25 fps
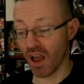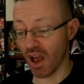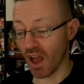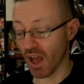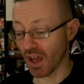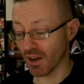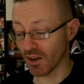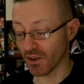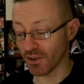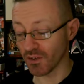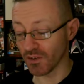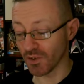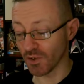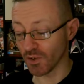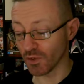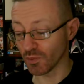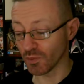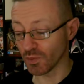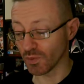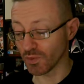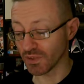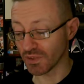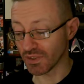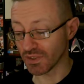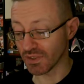I don't know.
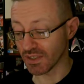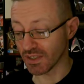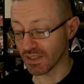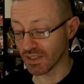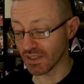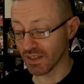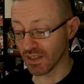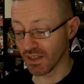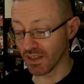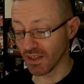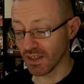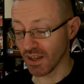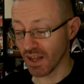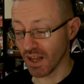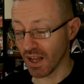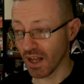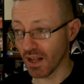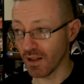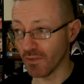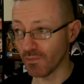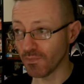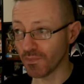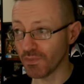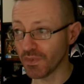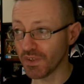We'll see.
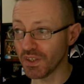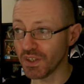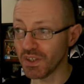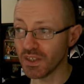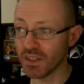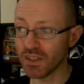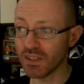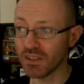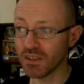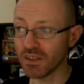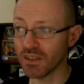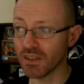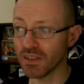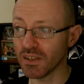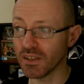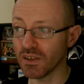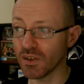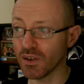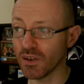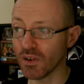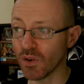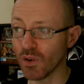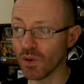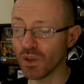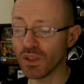Um, the the
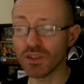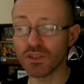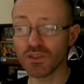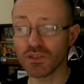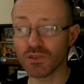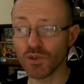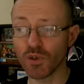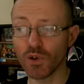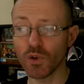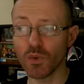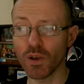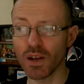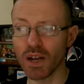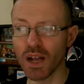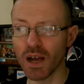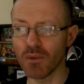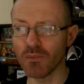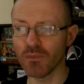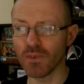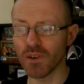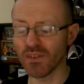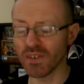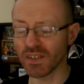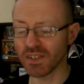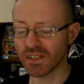audience score went
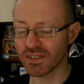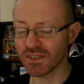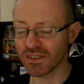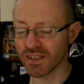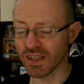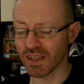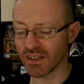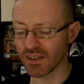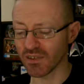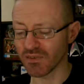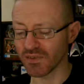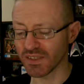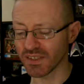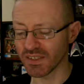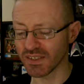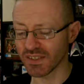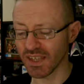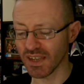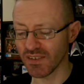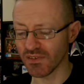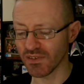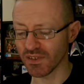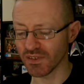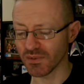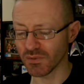up. I think it started off at
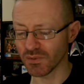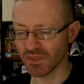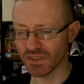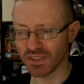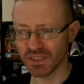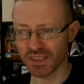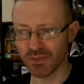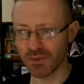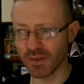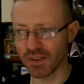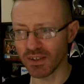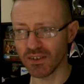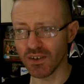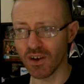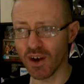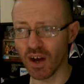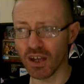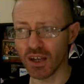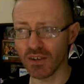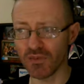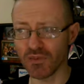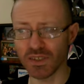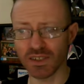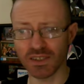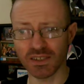seven. It was sitting around nine.
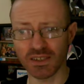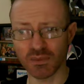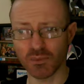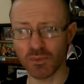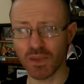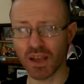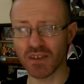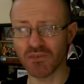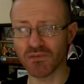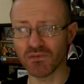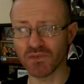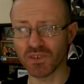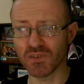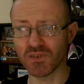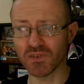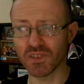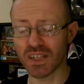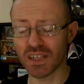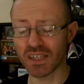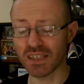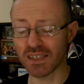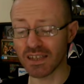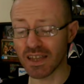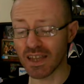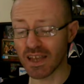I think it's at about
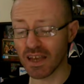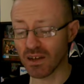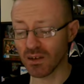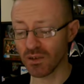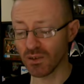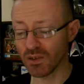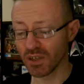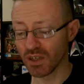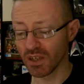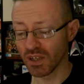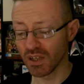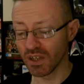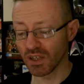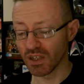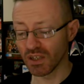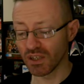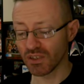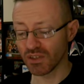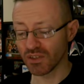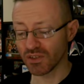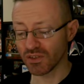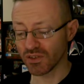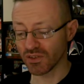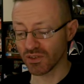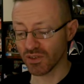fifteen now.
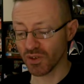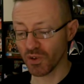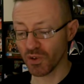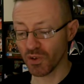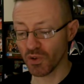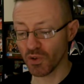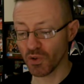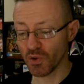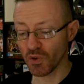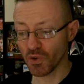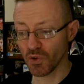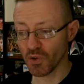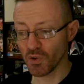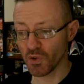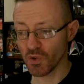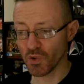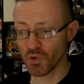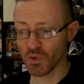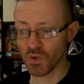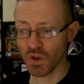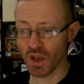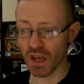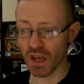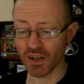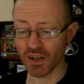
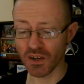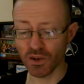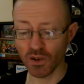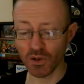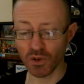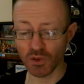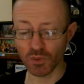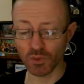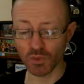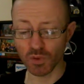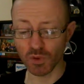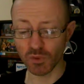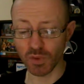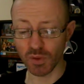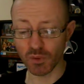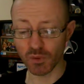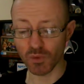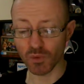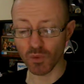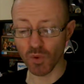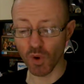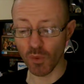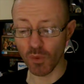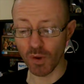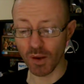So don't know. Will people
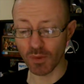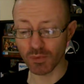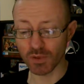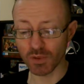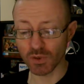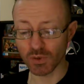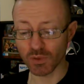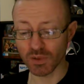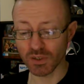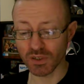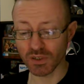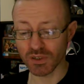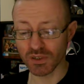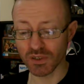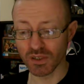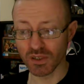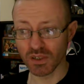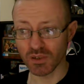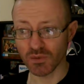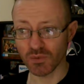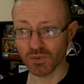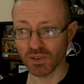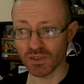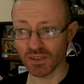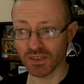warm up to it
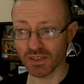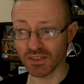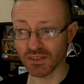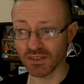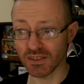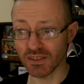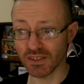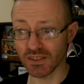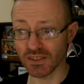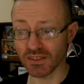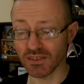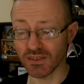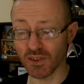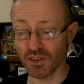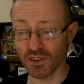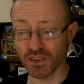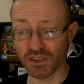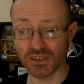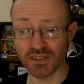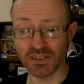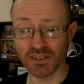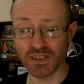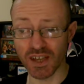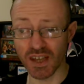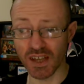once they see it's not the
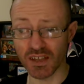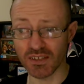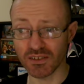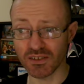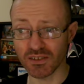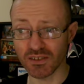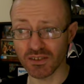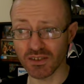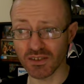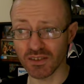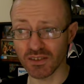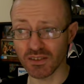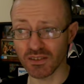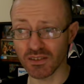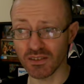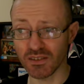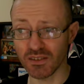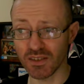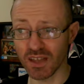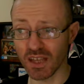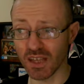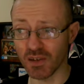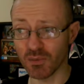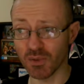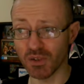disaster that
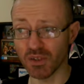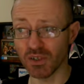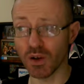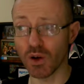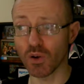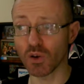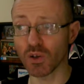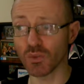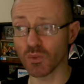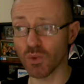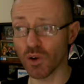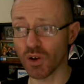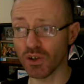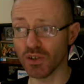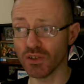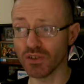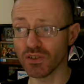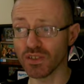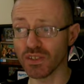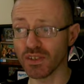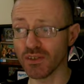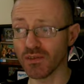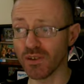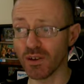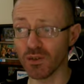they'd been told it was,
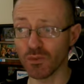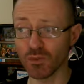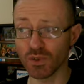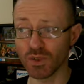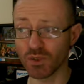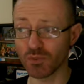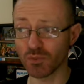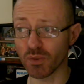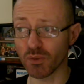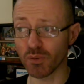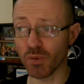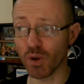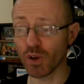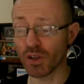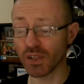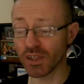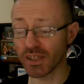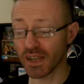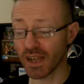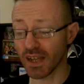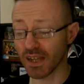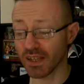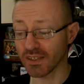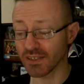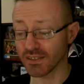that everyone was promoting
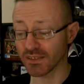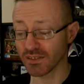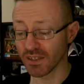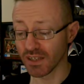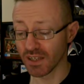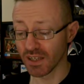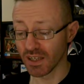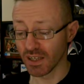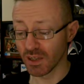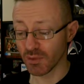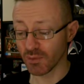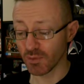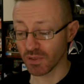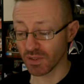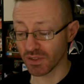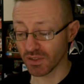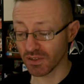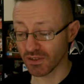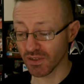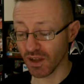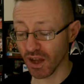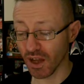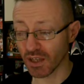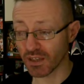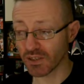it as?
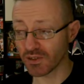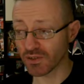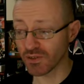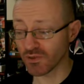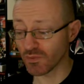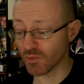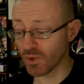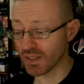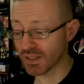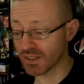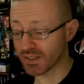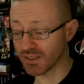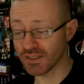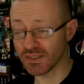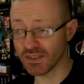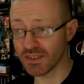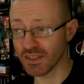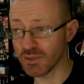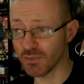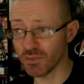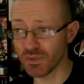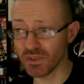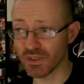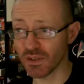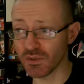Because I sort of went to see
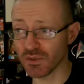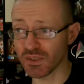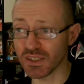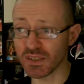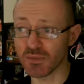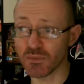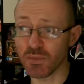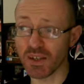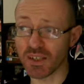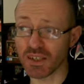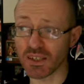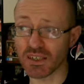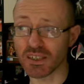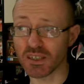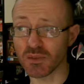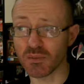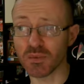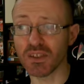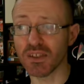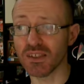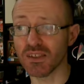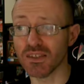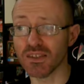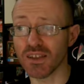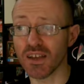it because I was expecting it to be
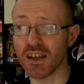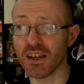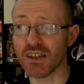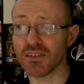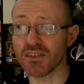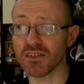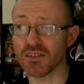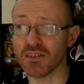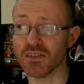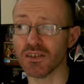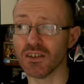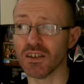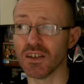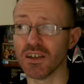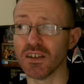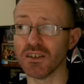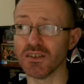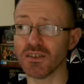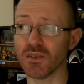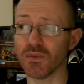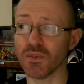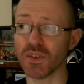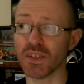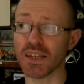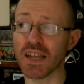a disaster.
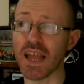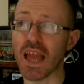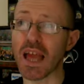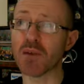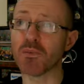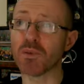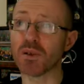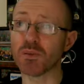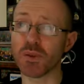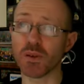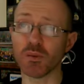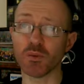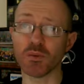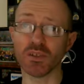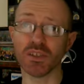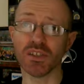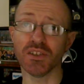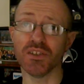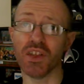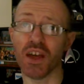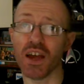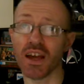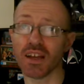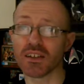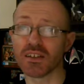So I'm thinking, how many people did
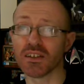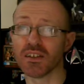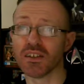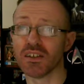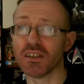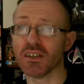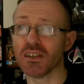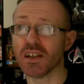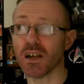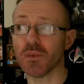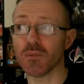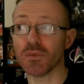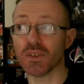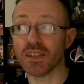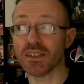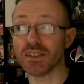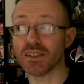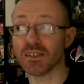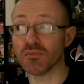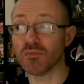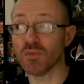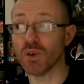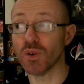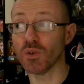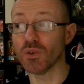that? I'm
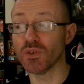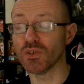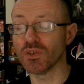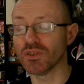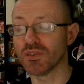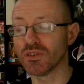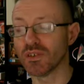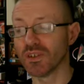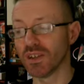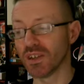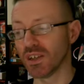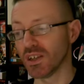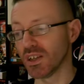guessing most.